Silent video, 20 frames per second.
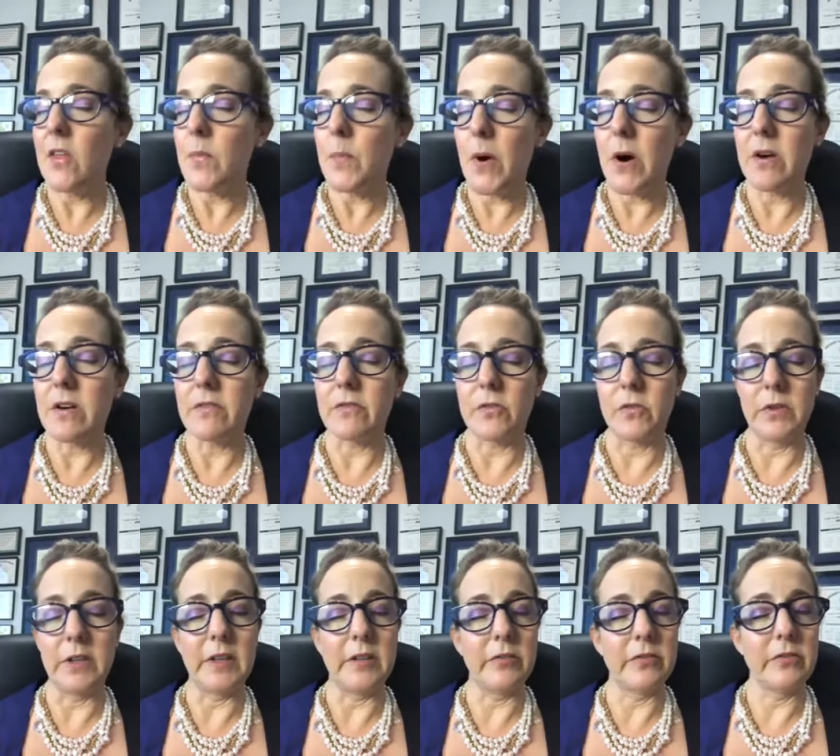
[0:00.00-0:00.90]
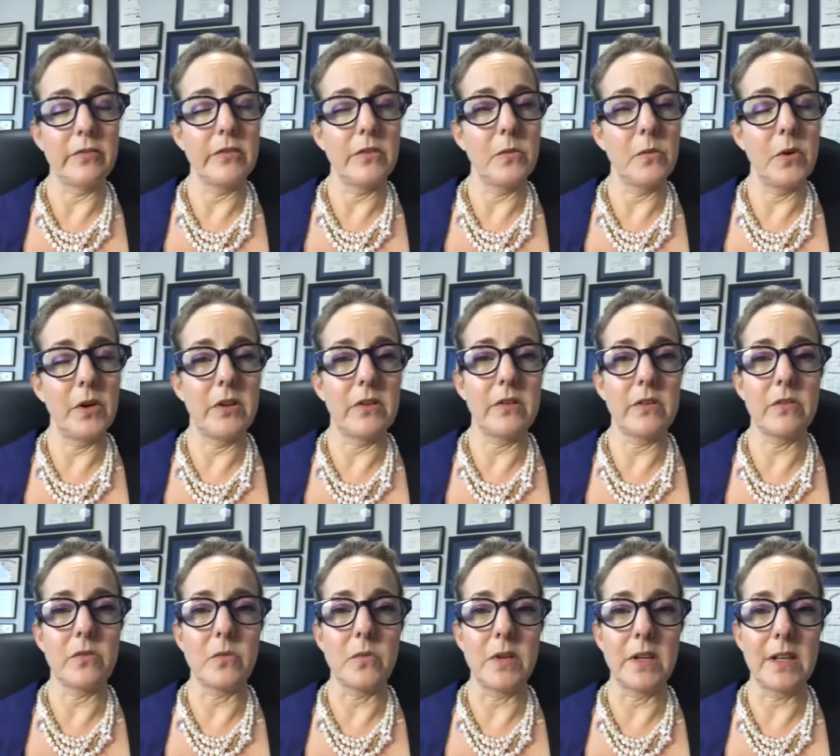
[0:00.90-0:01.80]
part of grief, which
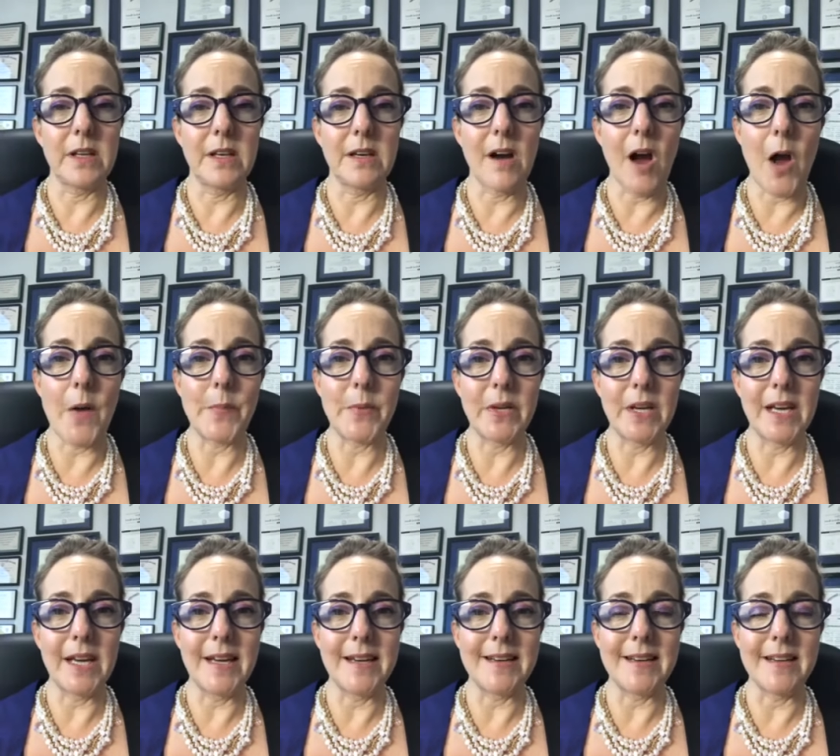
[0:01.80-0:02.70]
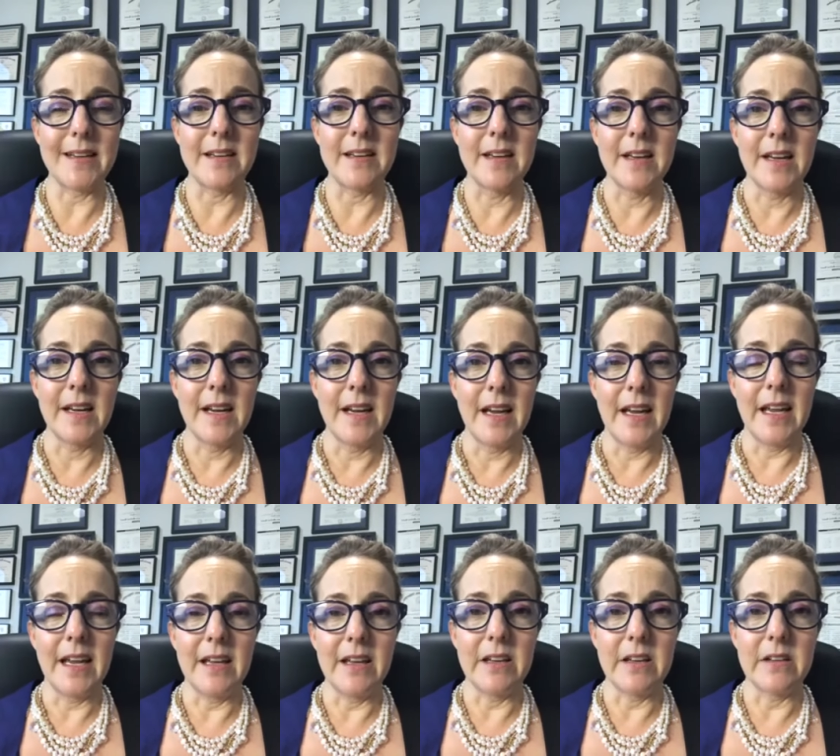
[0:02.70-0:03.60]
is really complicated,
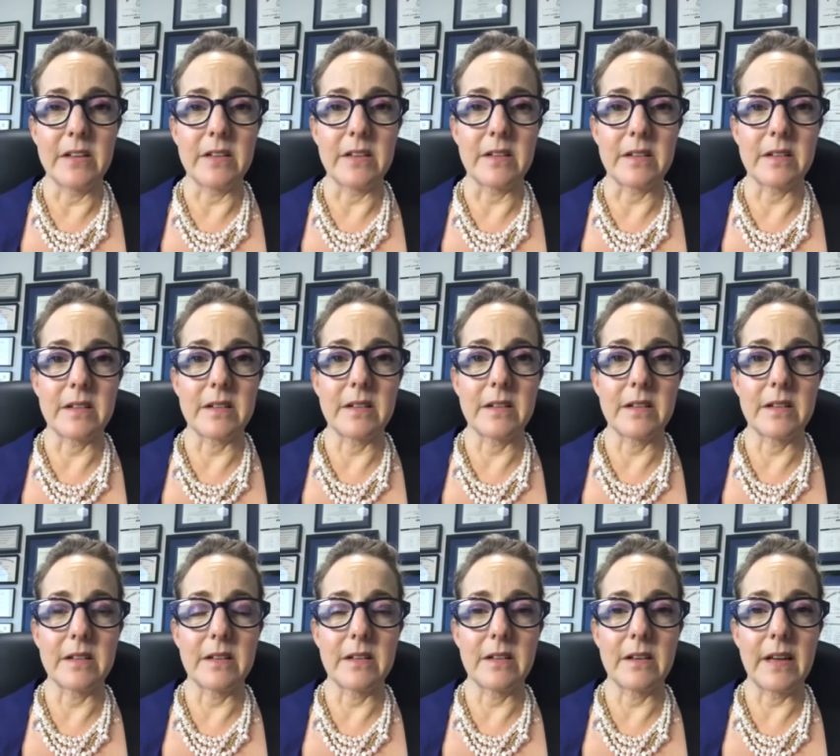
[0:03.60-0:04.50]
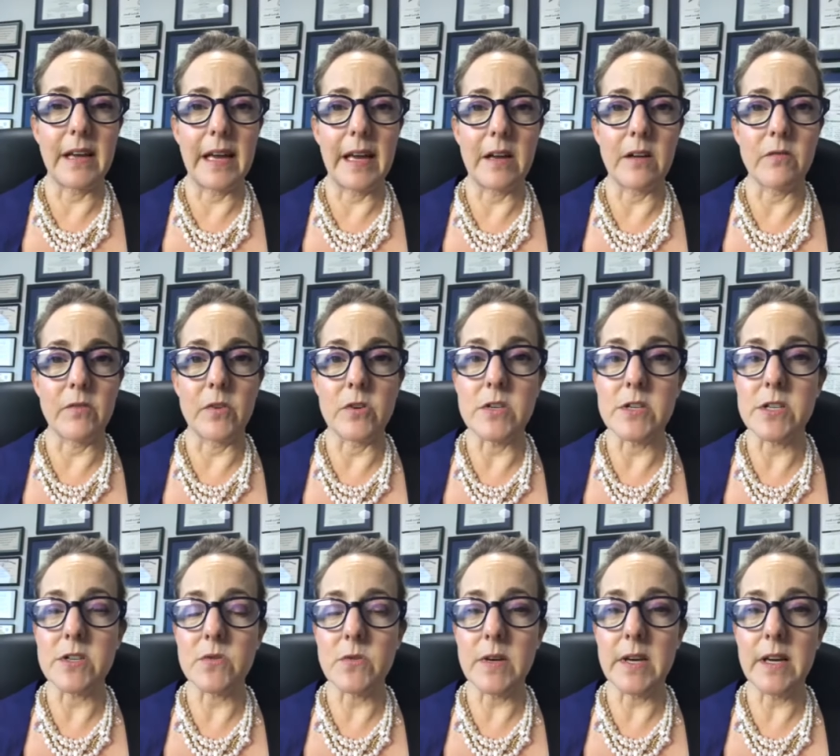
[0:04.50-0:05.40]
is
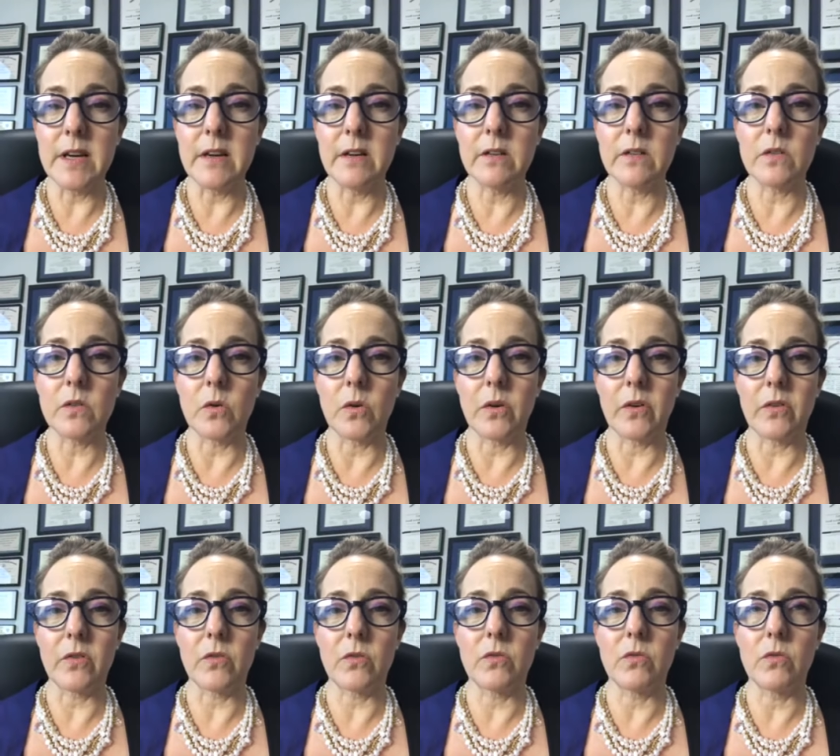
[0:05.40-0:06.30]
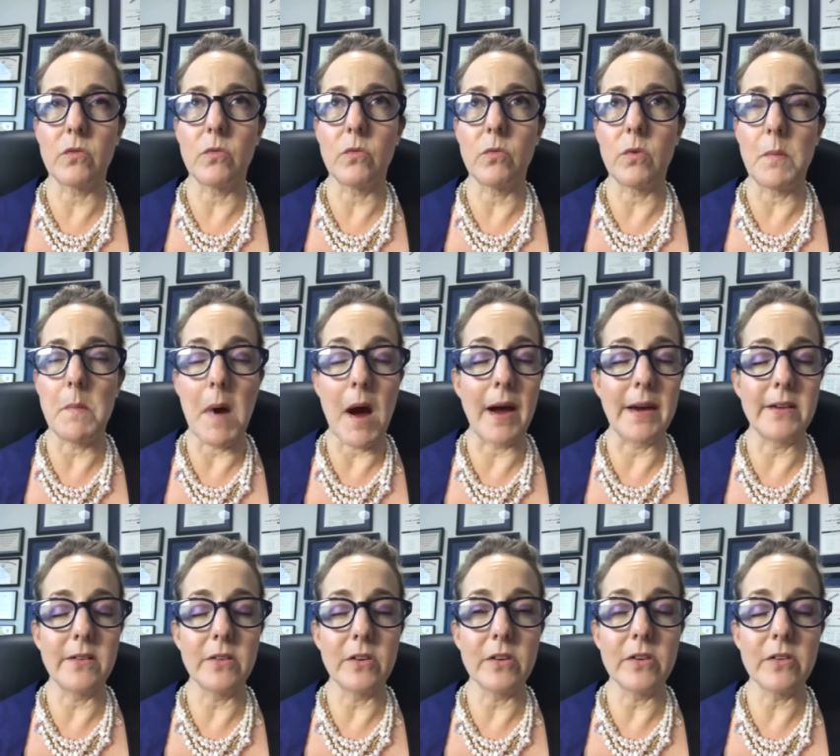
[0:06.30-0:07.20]
anniversaries or
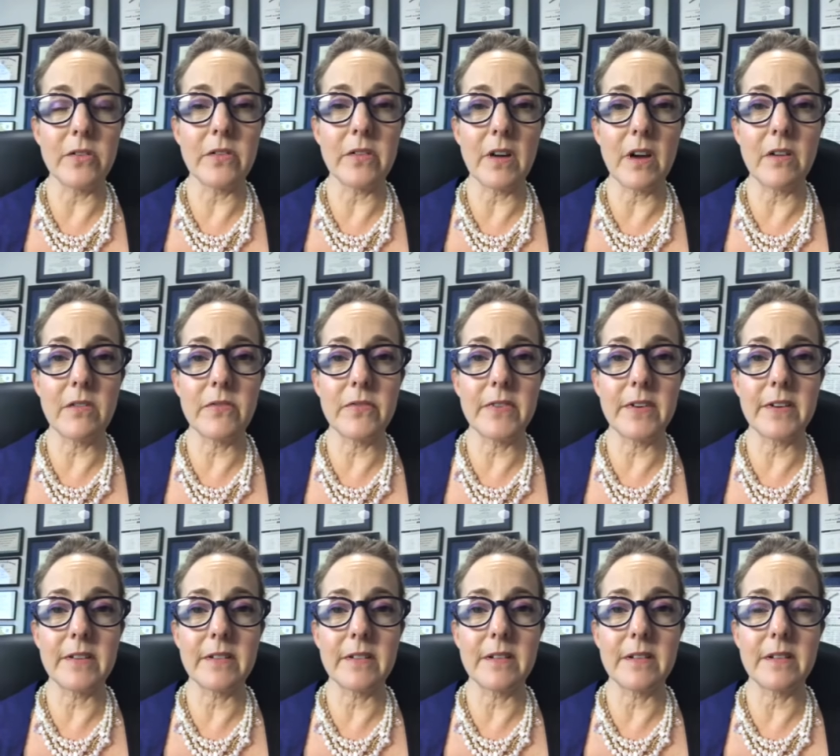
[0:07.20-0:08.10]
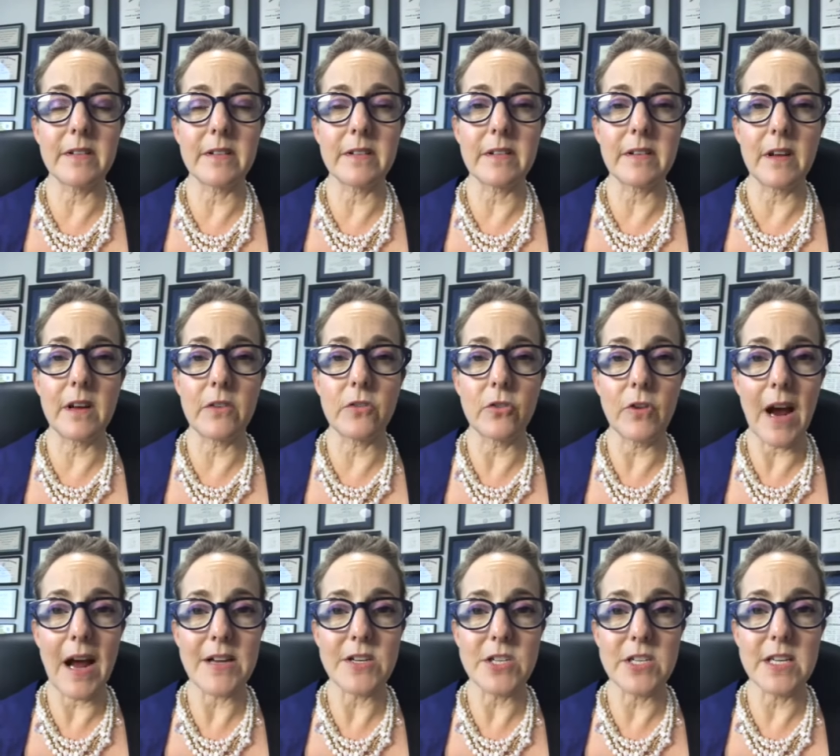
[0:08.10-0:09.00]
reminders of a
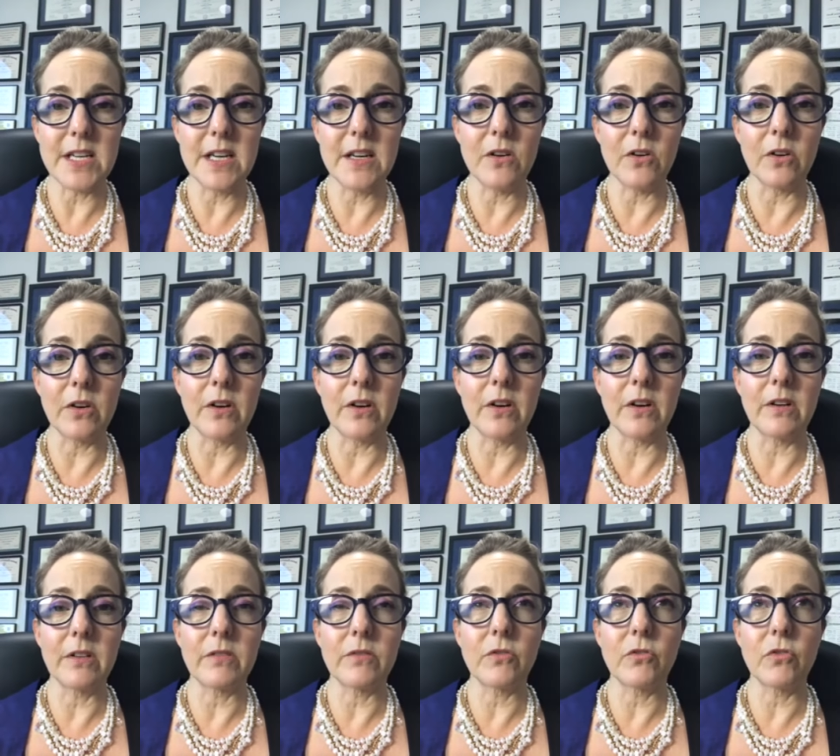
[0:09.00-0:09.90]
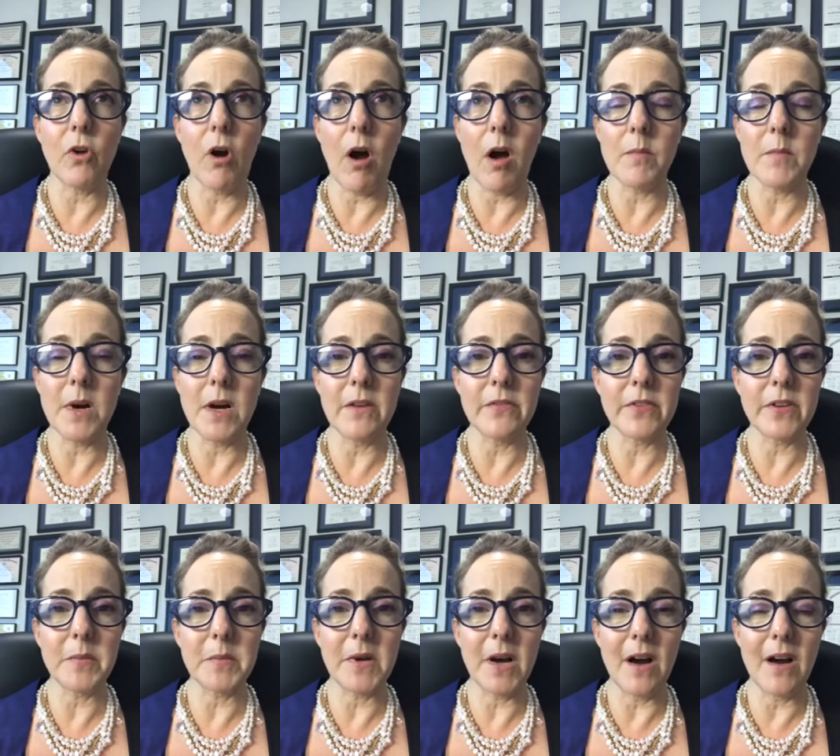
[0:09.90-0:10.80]
tragedy or a trauma of
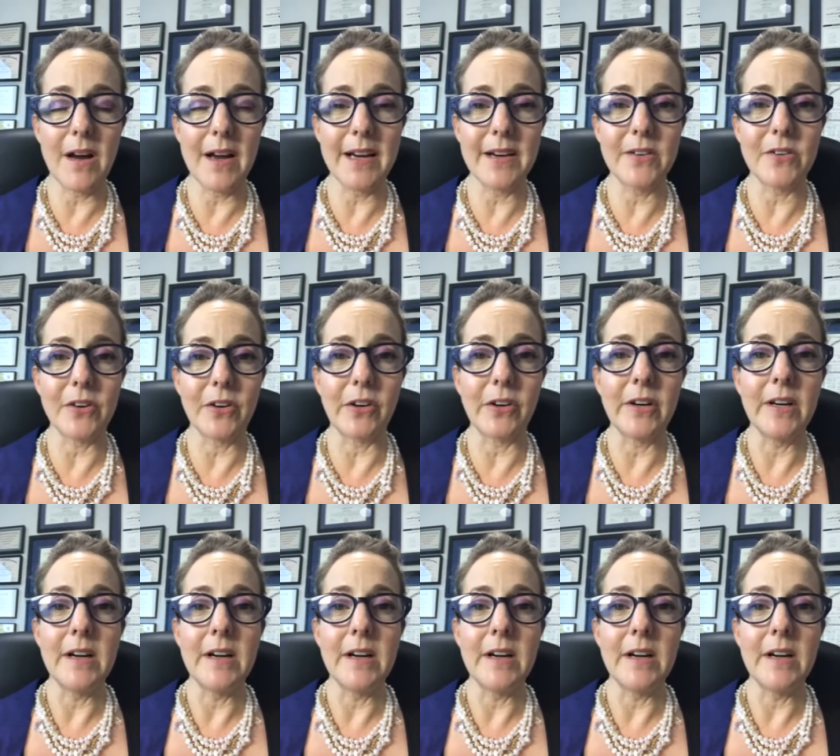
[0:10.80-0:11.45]
some kind or